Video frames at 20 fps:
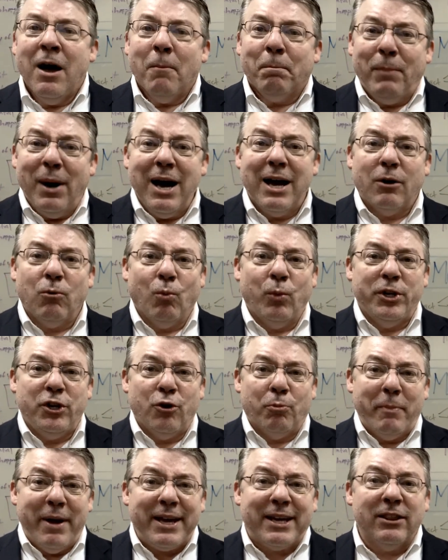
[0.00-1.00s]
But when
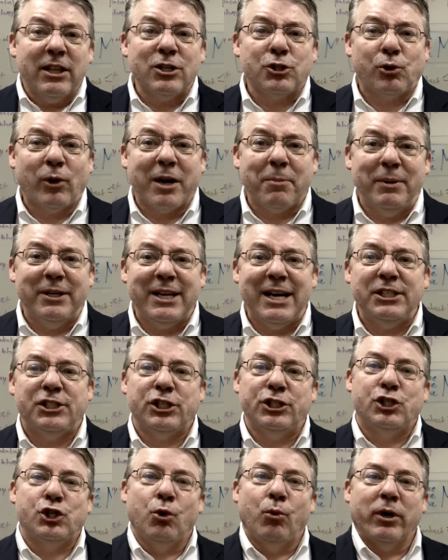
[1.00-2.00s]
you're making those
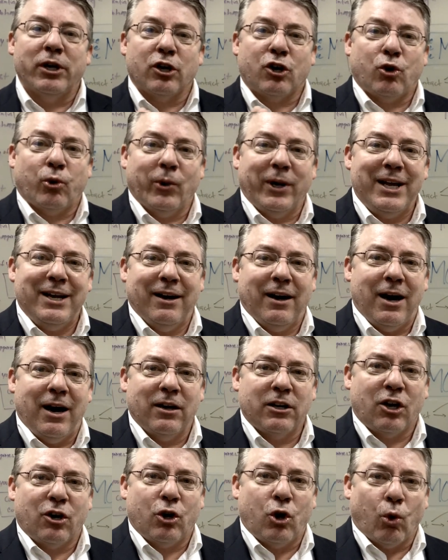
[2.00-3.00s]
recommendations, you want
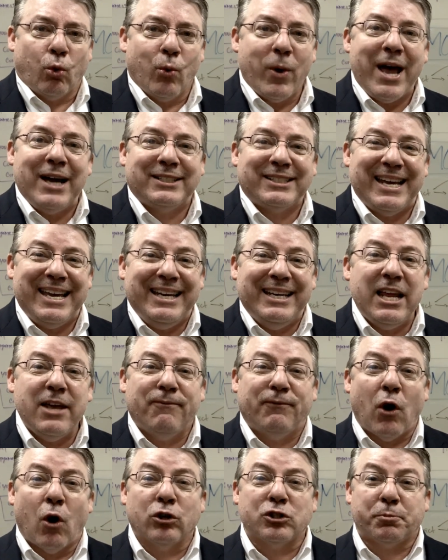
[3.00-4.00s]
to correct any
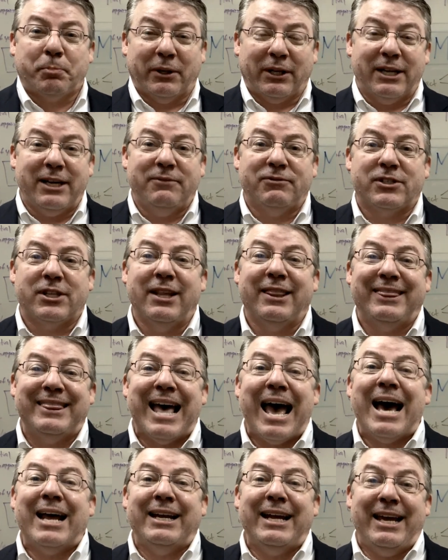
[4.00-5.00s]
false beliefs that
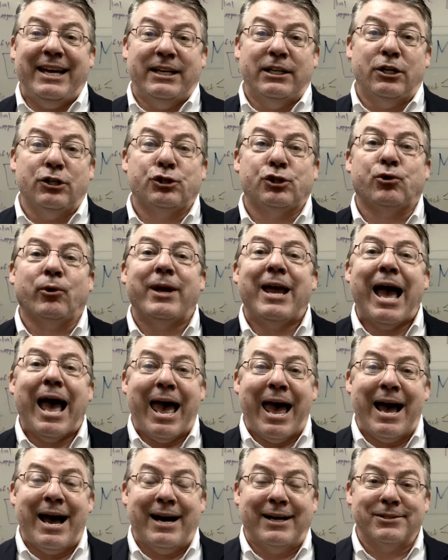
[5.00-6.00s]
that industry
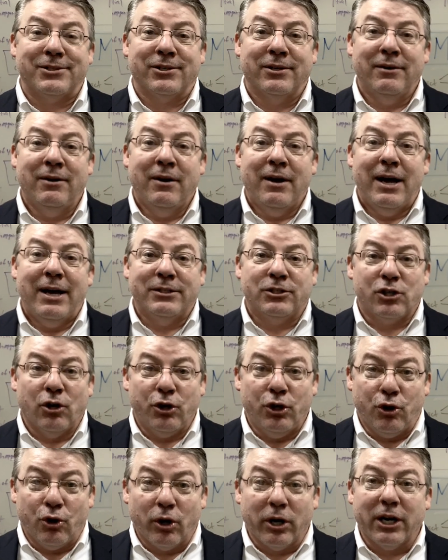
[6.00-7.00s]
has. And so
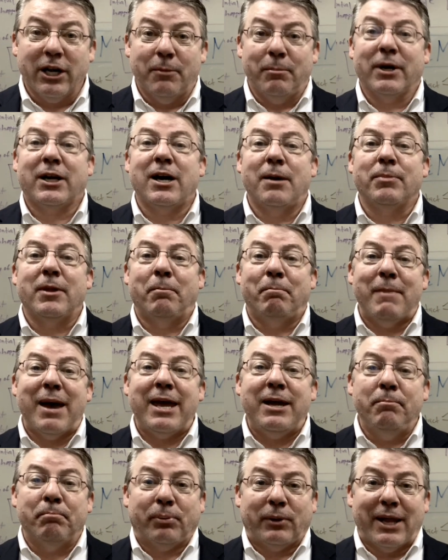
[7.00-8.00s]
you're going to become the
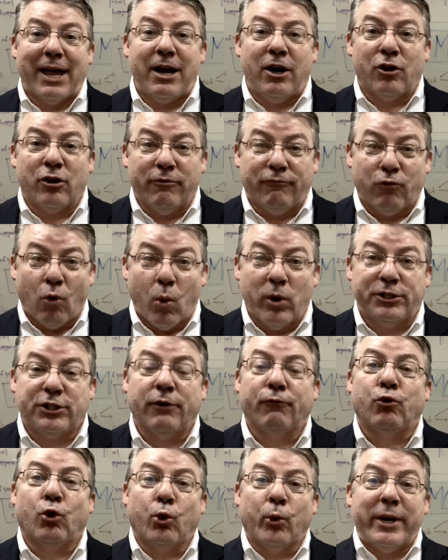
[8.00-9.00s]
main player, the voice
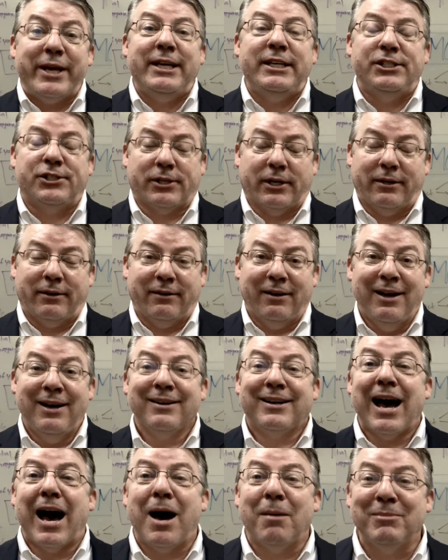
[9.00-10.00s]
of reason,
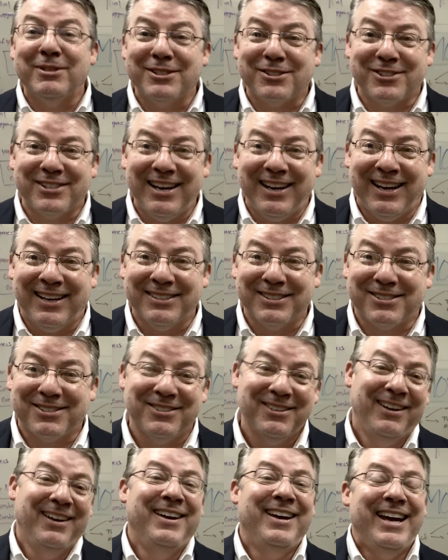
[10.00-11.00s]
common
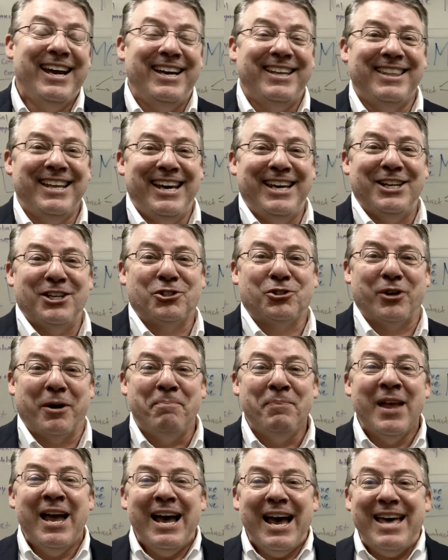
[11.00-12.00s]
sense in the industry.
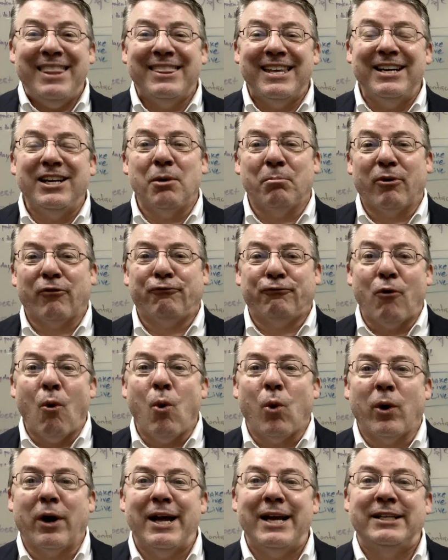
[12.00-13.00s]
And then number
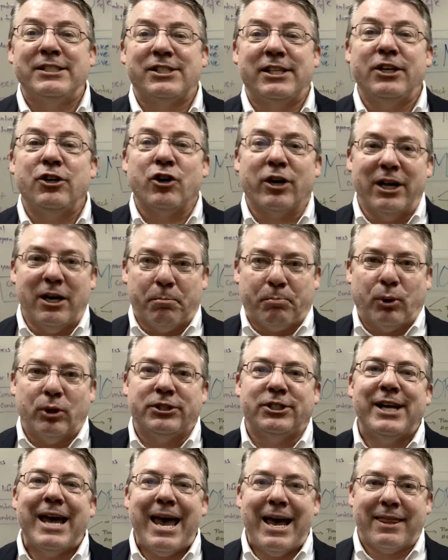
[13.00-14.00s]
4 is that you're going to
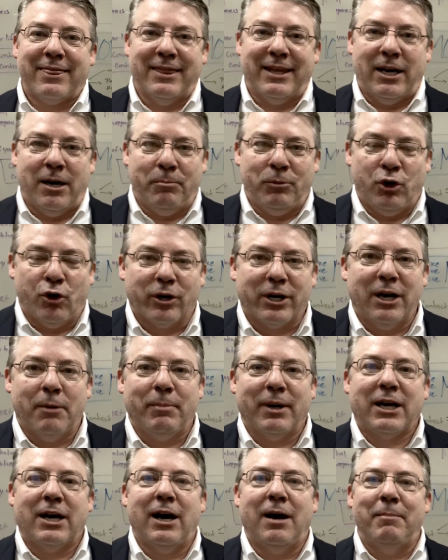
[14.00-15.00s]
protect them. You're going
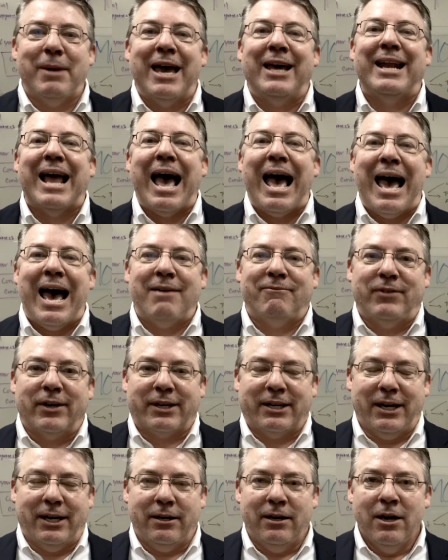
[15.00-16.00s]
to become an
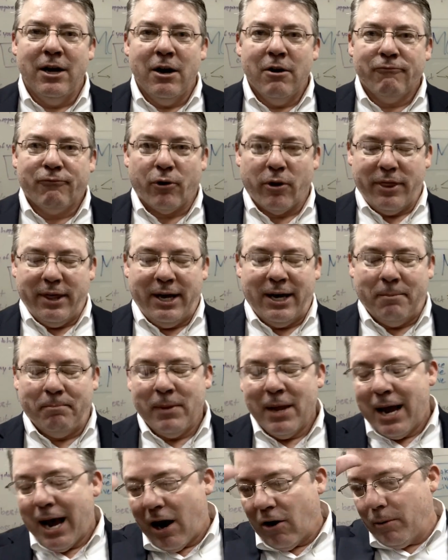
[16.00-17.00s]
advocate for them.
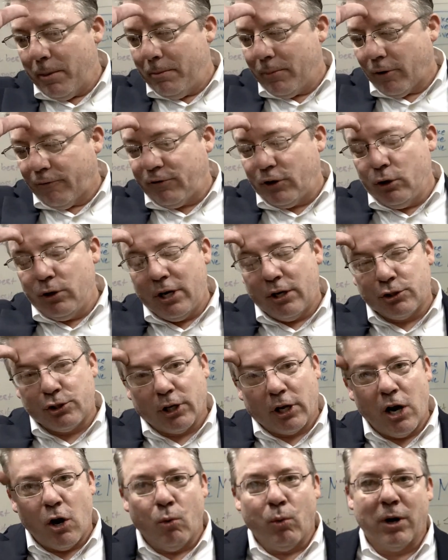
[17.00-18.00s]
I remember a few years
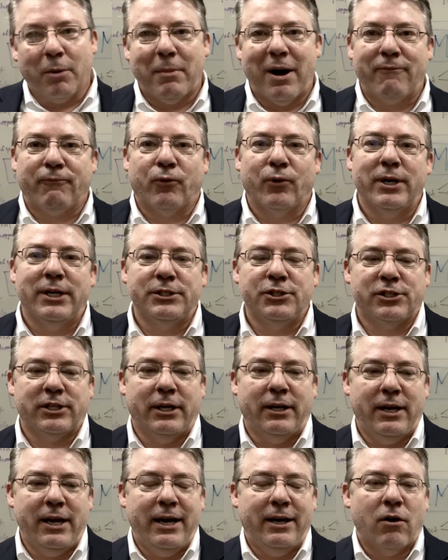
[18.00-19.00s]
ago, one of my friends
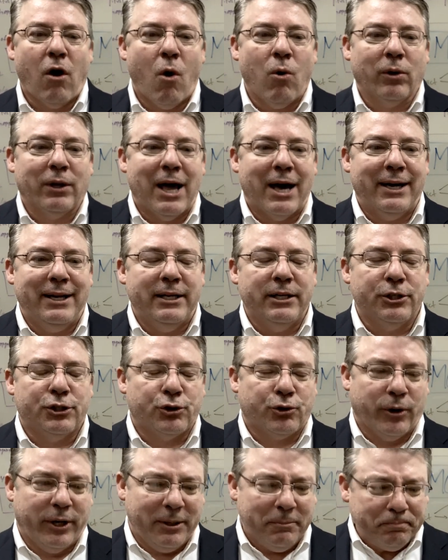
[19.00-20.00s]
in online
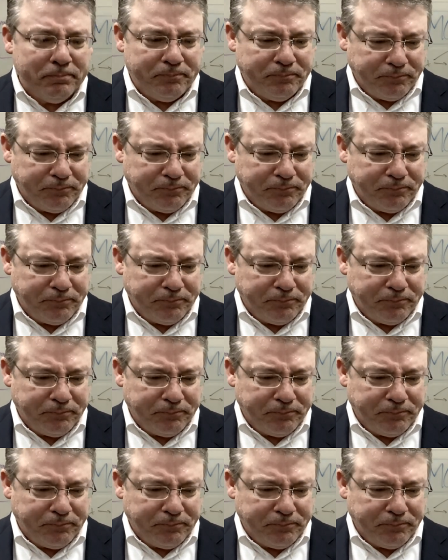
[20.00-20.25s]
industry